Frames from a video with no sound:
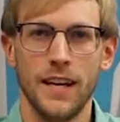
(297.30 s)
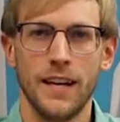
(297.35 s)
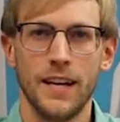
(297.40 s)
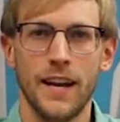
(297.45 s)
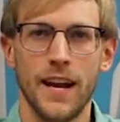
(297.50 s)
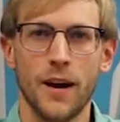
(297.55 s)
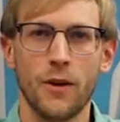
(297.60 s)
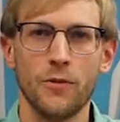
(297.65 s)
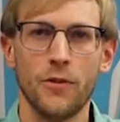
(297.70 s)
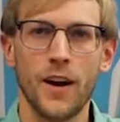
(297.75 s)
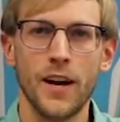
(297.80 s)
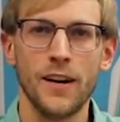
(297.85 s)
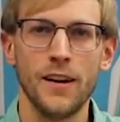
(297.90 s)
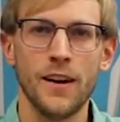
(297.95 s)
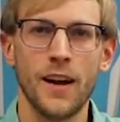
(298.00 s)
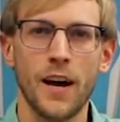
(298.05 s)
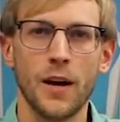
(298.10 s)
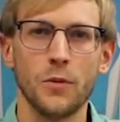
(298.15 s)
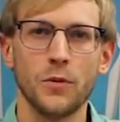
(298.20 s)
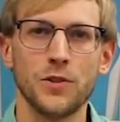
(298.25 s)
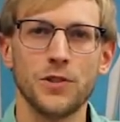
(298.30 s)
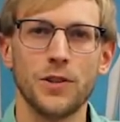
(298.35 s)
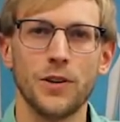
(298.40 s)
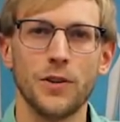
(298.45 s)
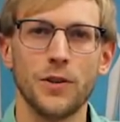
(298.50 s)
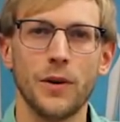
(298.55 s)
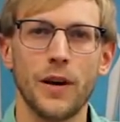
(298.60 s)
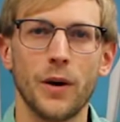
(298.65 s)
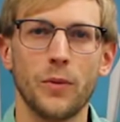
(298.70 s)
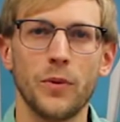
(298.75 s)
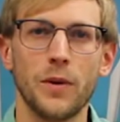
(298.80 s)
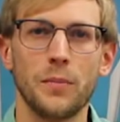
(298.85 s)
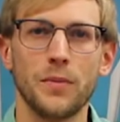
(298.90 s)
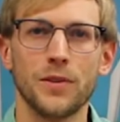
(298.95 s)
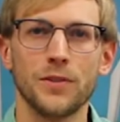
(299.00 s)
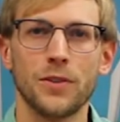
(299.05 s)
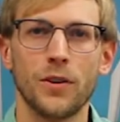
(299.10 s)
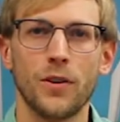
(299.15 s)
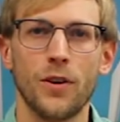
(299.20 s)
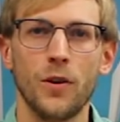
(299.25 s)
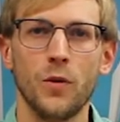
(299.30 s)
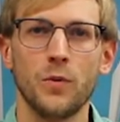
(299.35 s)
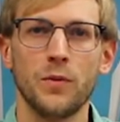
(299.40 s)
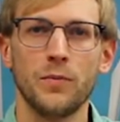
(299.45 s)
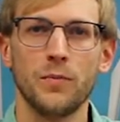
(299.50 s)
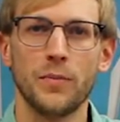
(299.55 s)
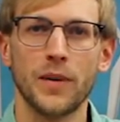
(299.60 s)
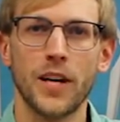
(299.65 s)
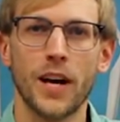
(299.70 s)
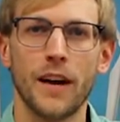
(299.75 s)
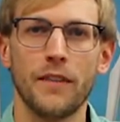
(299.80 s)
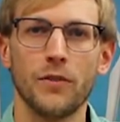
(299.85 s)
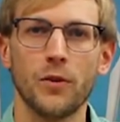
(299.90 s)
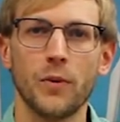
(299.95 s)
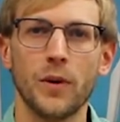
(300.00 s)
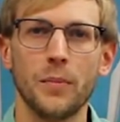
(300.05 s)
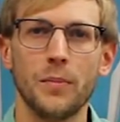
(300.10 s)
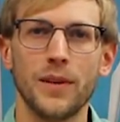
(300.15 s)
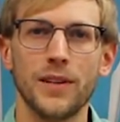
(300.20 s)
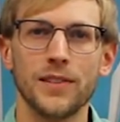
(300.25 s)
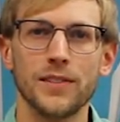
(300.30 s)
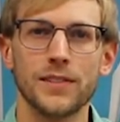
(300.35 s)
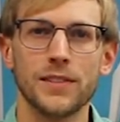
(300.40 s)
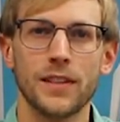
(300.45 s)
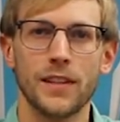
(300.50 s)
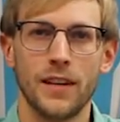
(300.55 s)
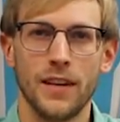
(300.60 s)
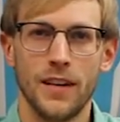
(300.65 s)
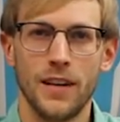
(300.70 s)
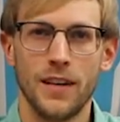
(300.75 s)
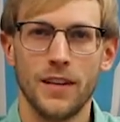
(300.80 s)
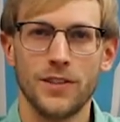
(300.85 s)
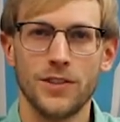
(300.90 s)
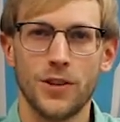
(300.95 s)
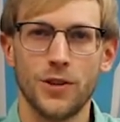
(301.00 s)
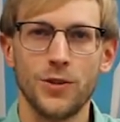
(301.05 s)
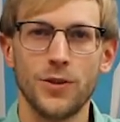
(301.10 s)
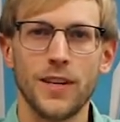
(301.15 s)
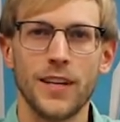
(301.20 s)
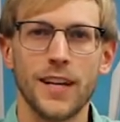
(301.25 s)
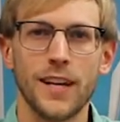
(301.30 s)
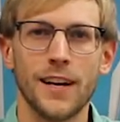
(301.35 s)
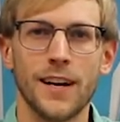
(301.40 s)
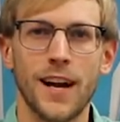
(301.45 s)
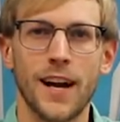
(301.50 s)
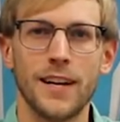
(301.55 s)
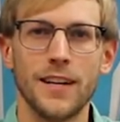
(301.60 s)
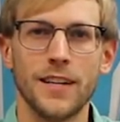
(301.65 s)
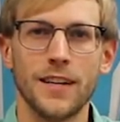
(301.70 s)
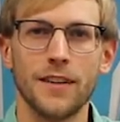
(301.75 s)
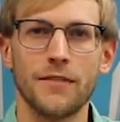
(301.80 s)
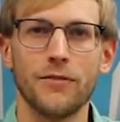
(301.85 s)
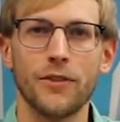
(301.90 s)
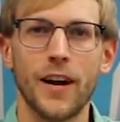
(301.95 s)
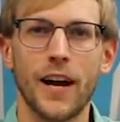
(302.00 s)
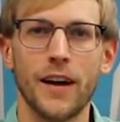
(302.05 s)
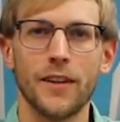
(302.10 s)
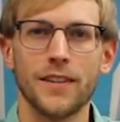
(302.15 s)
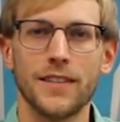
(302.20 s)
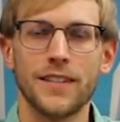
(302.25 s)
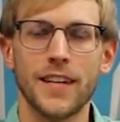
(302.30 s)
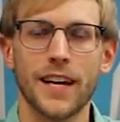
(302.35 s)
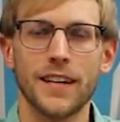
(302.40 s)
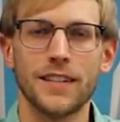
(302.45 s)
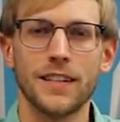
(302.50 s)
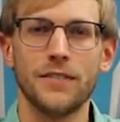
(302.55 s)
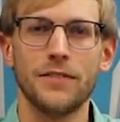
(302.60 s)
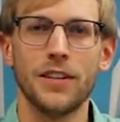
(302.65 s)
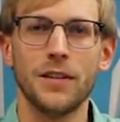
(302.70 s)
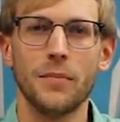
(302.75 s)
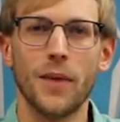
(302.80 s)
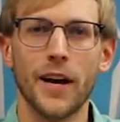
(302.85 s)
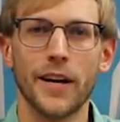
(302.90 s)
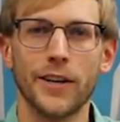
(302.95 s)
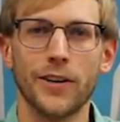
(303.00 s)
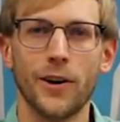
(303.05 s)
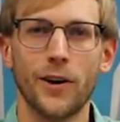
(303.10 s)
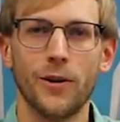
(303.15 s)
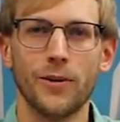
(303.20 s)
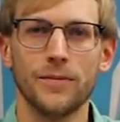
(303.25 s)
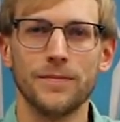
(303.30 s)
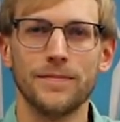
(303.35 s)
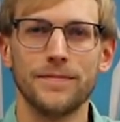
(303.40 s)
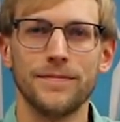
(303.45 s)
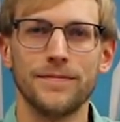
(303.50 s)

Now Ryan and I will show you how we built our own MacGyver windmills so you can get an idea for how this activity might go.